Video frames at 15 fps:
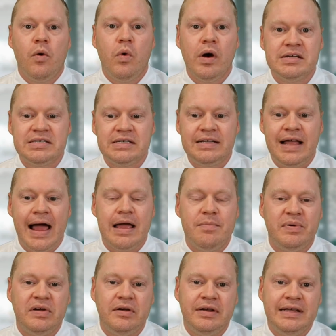whereas a
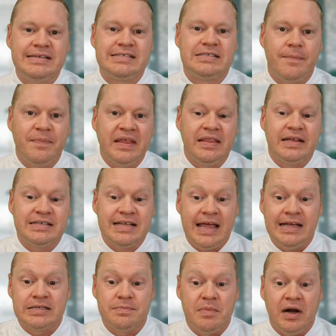liability is something that
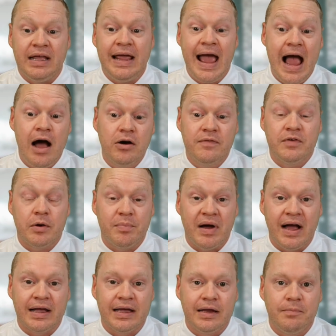takes money out of your
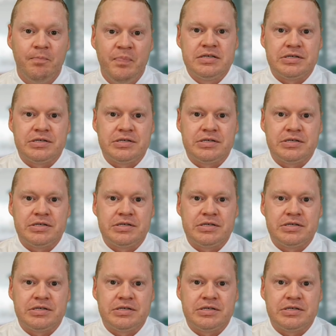pocket.